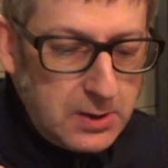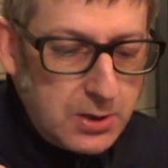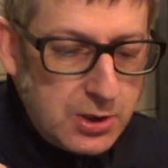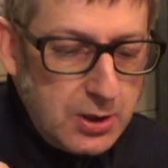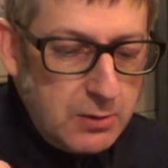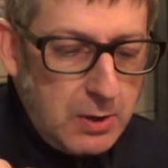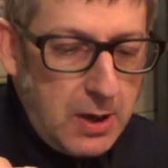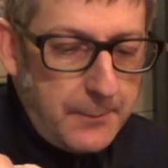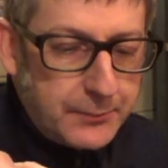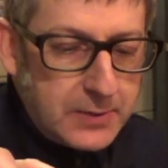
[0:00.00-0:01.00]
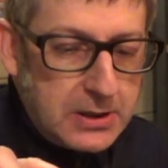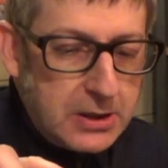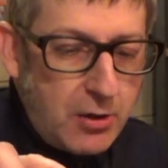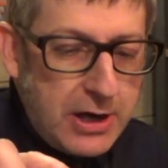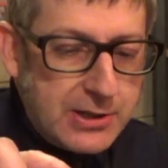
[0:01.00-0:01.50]
to the
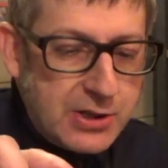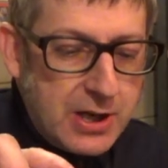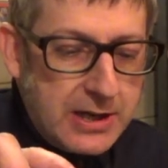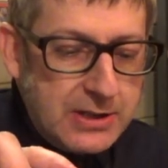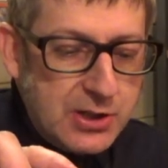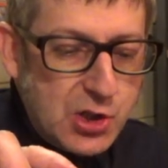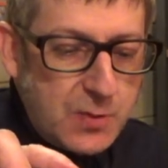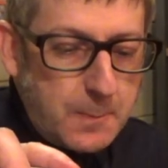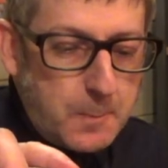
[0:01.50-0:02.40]
United States,